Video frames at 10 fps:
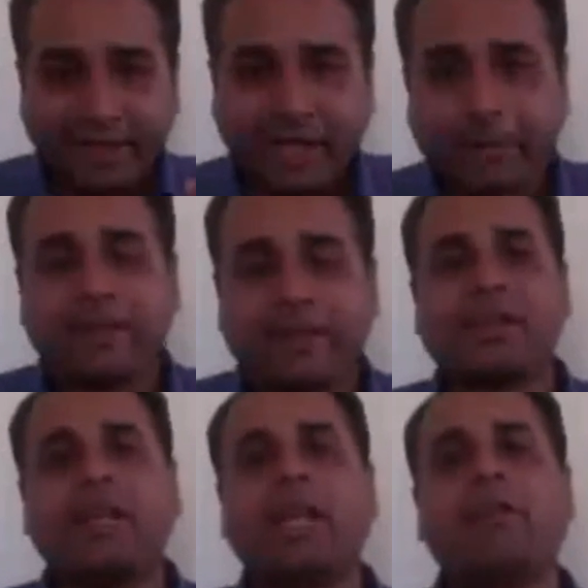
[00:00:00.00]
the
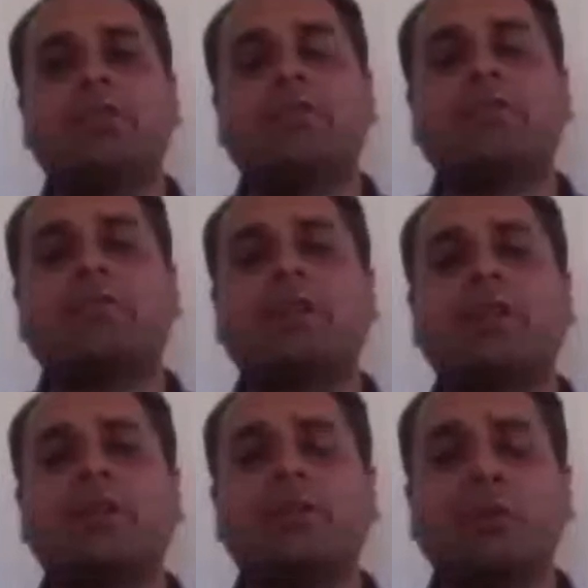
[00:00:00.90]
direct patient language
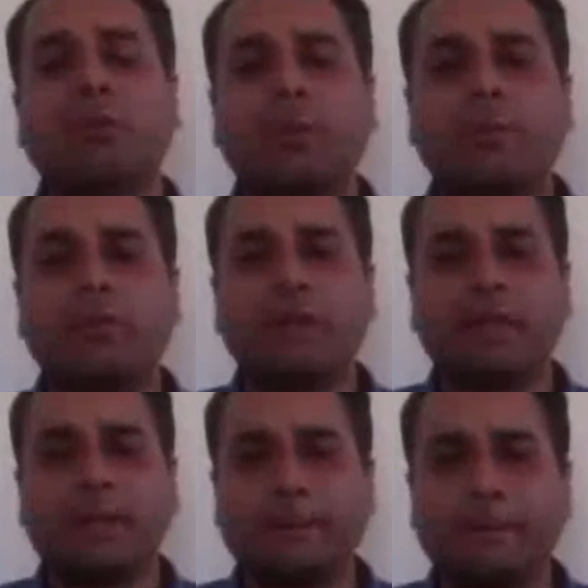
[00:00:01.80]
which you will be
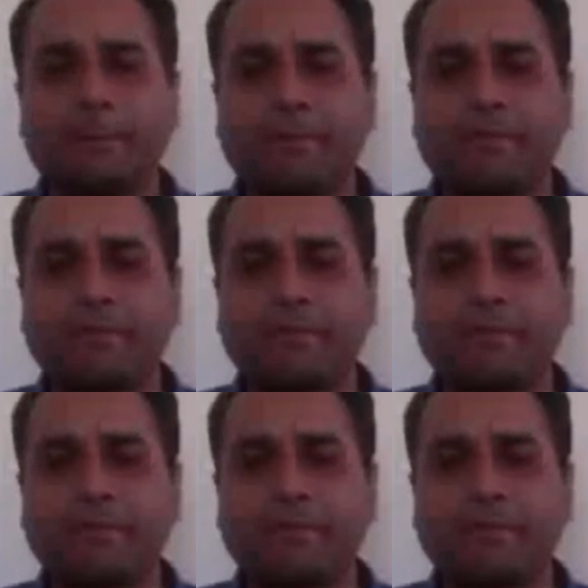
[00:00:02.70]
using.